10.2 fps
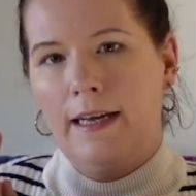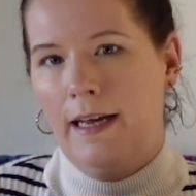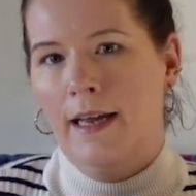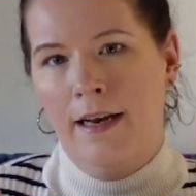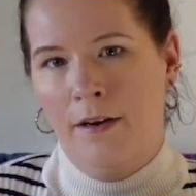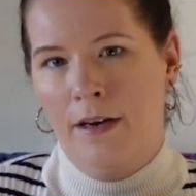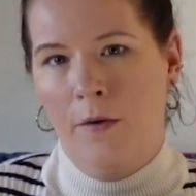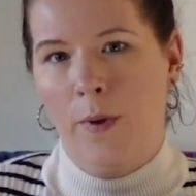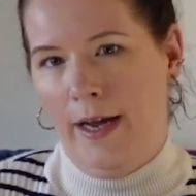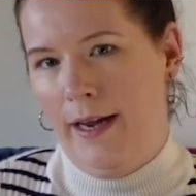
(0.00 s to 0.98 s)
in a
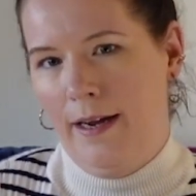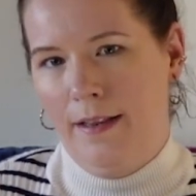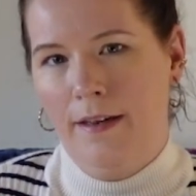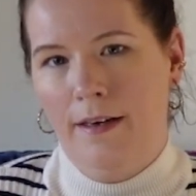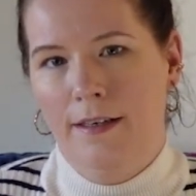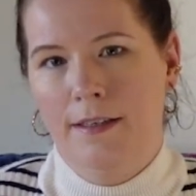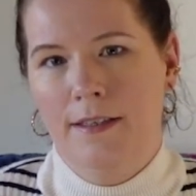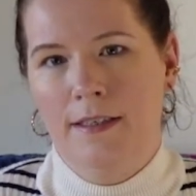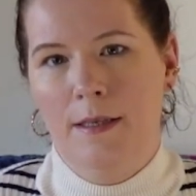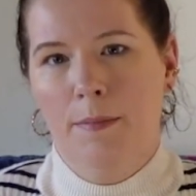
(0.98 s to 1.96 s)
way. There
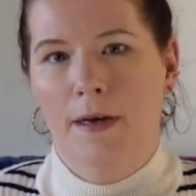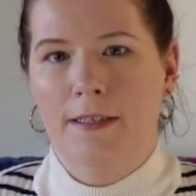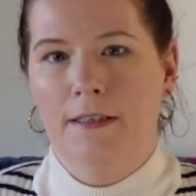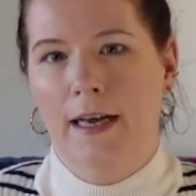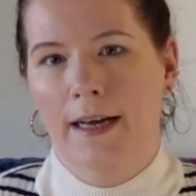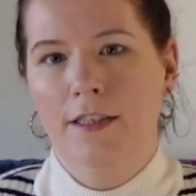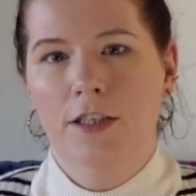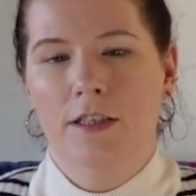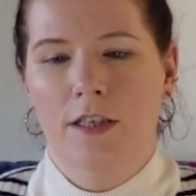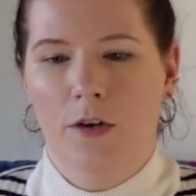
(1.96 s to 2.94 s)
is the puzzle edge.
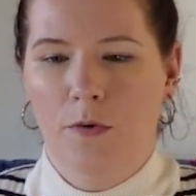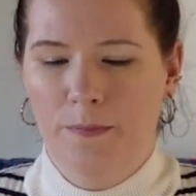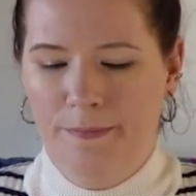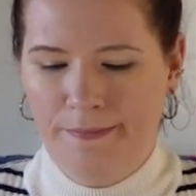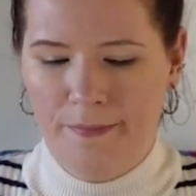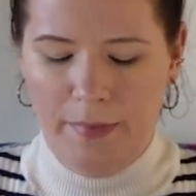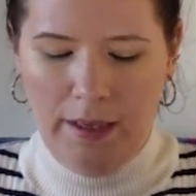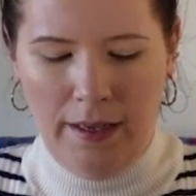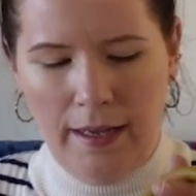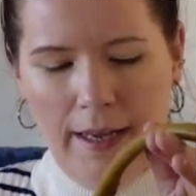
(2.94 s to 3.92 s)
So
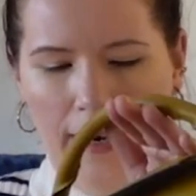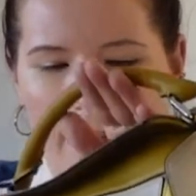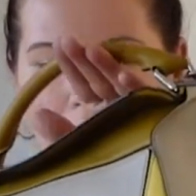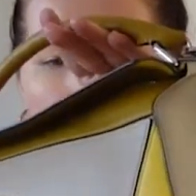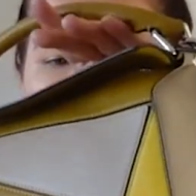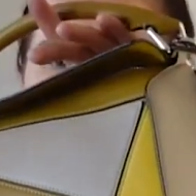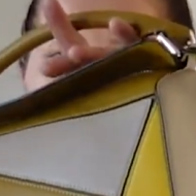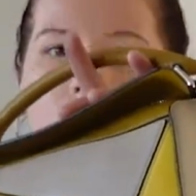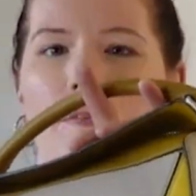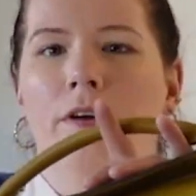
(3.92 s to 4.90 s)
again, if
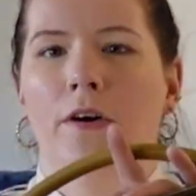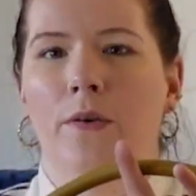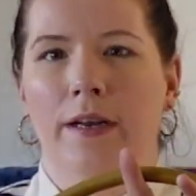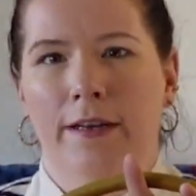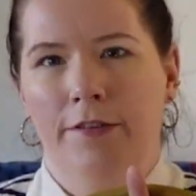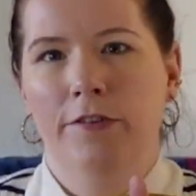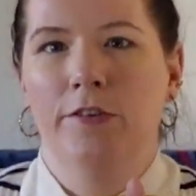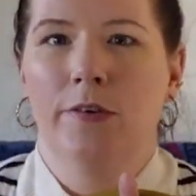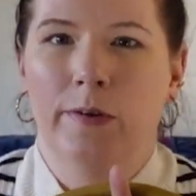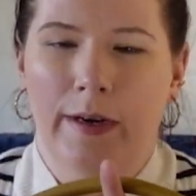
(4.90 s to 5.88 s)
you don't know, and if you
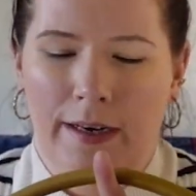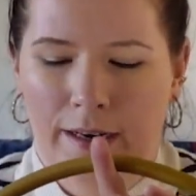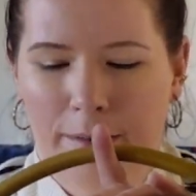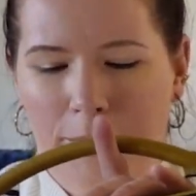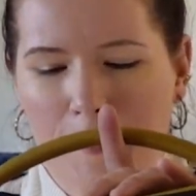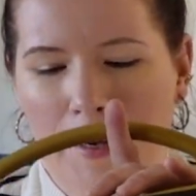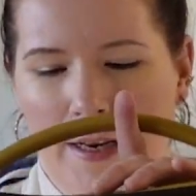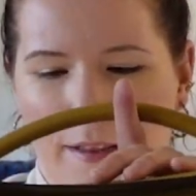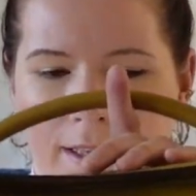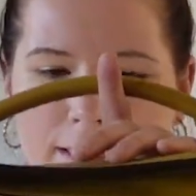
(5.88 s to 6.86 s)
do, and I'm
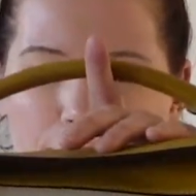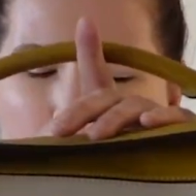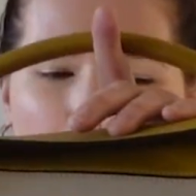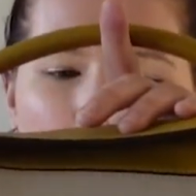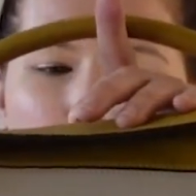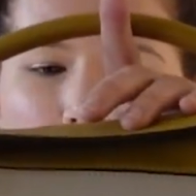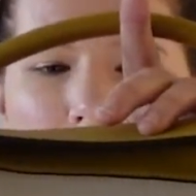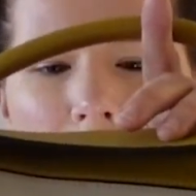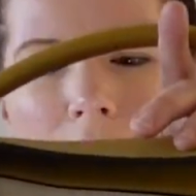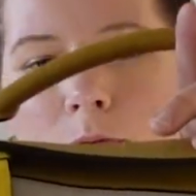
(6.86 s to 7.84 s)
repeating things, I'm sorry, but
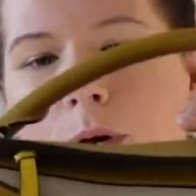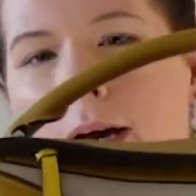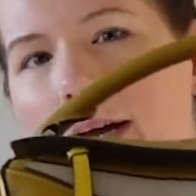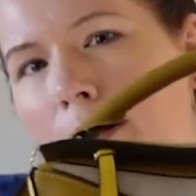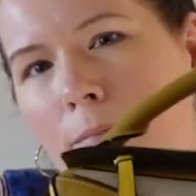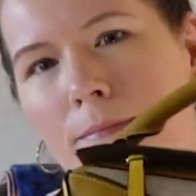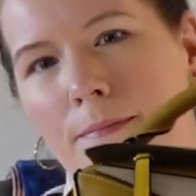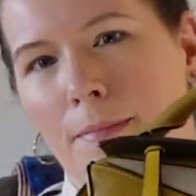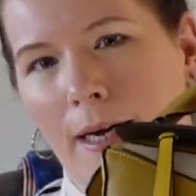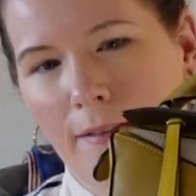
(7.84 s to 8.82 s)
this is why I'm
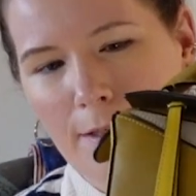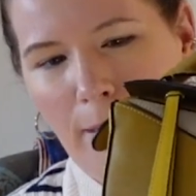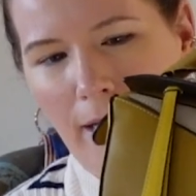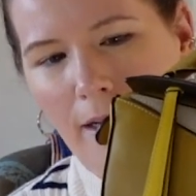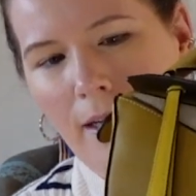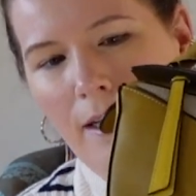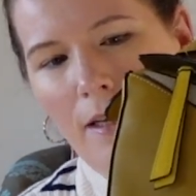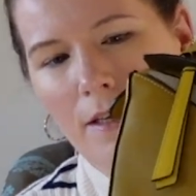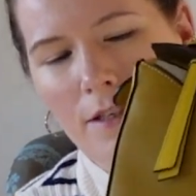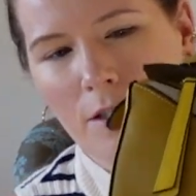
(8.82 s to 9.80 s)
buying this bag.
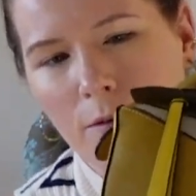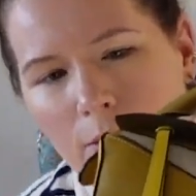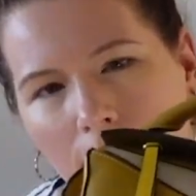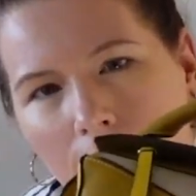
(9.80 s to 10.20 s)
So